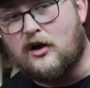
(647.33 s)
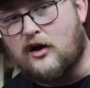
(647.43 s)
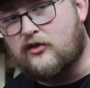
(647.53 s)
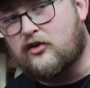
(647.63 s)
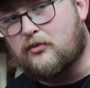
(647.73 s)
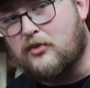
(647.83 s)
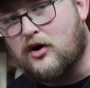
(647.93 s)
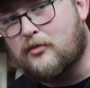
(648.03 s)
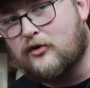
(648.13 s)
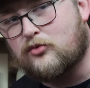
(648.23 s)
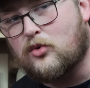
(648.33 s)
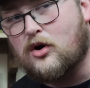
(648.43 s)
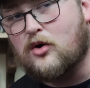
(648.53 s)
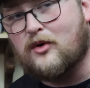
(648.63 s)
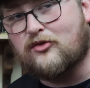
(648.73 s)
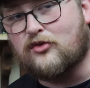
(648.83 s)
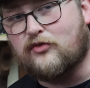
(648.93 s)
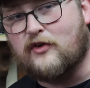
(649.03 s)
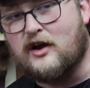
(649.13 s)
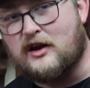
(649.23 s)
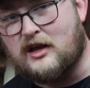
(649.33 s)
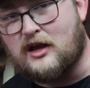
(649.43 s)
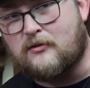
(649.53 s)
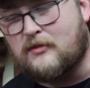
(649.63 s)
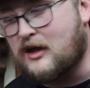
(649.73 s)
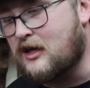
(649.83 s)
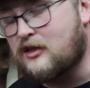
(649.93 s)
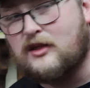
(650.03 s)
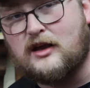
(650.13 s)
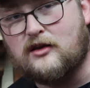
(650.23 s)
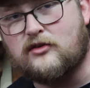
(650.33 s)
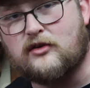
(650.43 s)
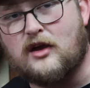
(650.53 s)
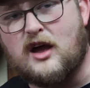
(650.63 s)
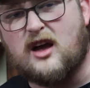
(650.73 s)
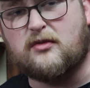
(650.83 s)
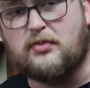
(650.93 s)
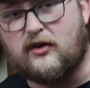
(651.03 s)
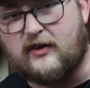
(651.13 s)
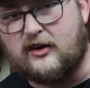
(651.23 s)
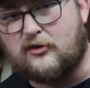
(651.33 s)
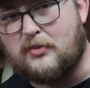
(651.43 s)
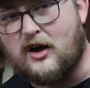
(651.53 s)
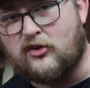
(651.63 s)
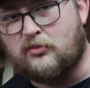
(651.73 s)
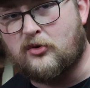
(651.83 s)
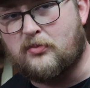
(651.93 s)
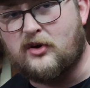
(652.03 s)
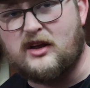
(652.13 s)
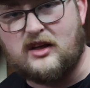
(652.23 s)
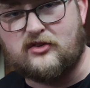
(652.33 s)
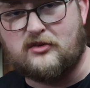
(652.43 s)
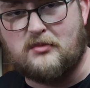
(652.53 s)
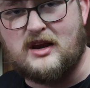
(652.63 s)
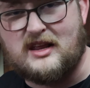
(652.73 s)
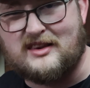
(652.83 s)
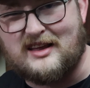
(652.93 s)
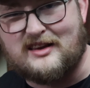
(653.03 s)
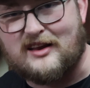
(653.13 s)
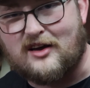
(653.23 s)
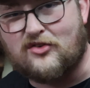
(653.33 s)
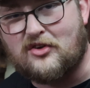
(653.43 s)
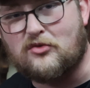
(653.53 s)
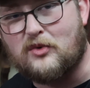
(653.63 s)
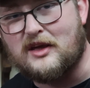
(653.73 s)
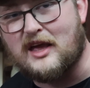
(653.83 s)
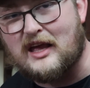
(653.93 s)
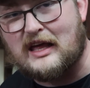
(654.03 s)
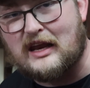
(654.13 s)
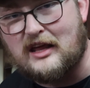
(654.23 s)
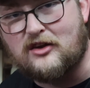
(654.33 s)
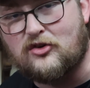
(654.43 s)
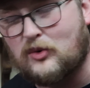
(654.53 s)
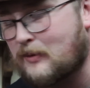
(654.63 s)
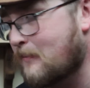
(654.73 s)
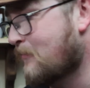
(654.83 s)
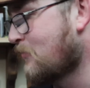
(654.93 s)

Us as barbers, we're always refining and making things as perfect as possible, putting as many details as we can into it.